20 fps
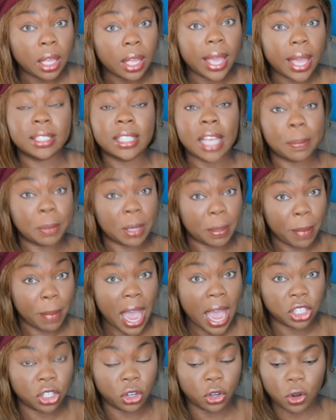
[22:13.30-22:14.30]
except a
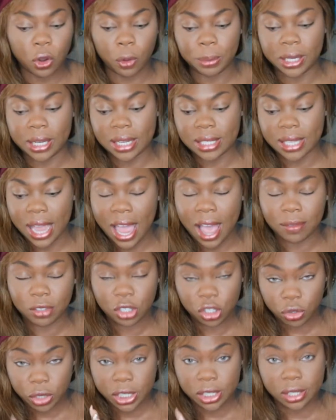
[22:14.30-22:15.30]
pageant girl because I have
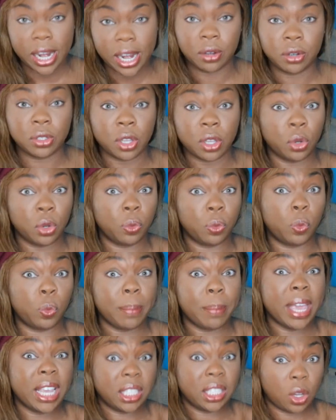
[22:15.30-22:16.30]
strict standards on what
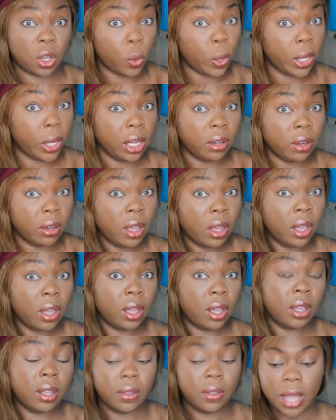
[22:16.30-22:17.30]
makes a queen.
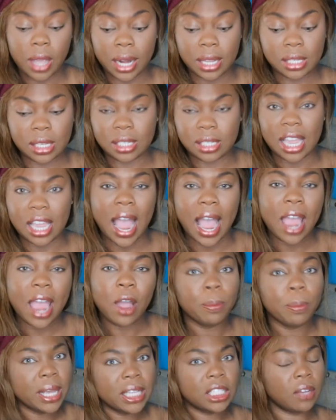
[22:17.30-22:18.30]
And it's the same. I
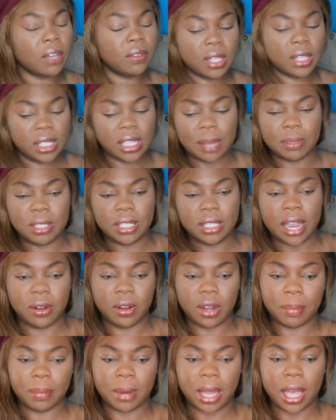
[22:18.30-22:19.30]
hold myself to the same
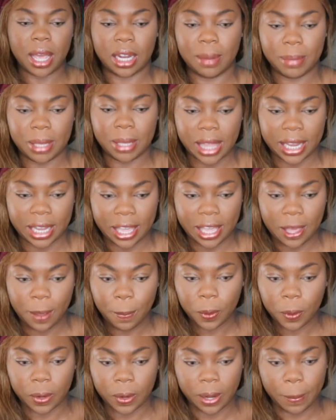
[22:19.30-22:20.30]
standard. I'm not going to be like a
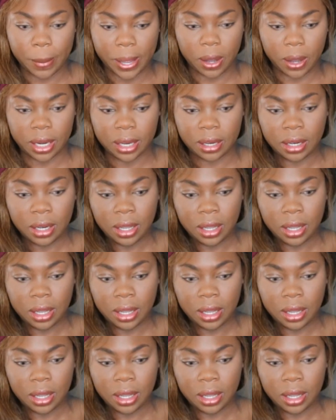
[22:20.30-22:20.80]
hypocrite about it.